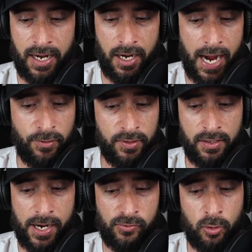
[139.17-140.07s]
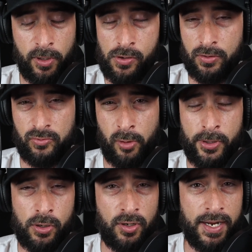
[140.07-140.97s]
I really like Romeo
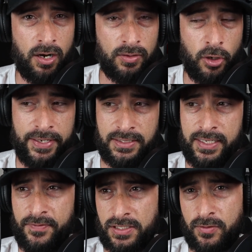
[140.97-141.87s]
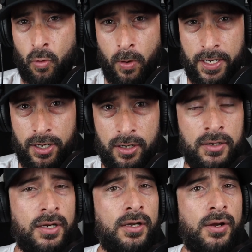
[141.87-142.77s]
Crennel. He's a defensive coordinator,
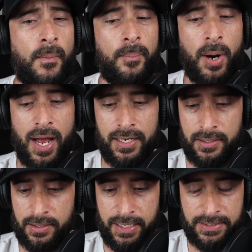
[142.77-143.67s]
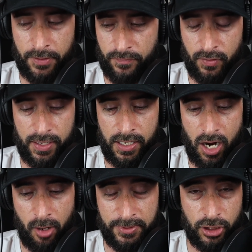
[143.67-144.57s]
but he definitely
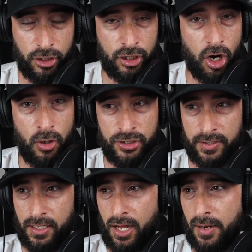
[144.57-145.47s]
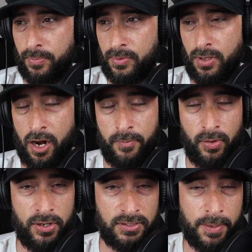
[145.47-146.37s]
is a good coach. I think a lot of
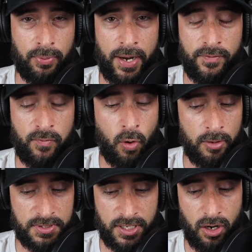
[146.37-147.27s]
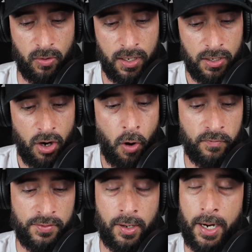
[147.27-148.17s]
players like playing for him, so
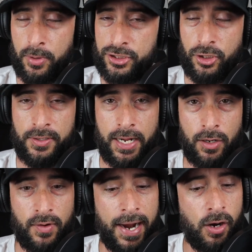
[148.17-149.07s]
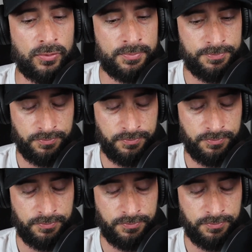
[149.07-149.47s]
hopefully they're able to turn that around.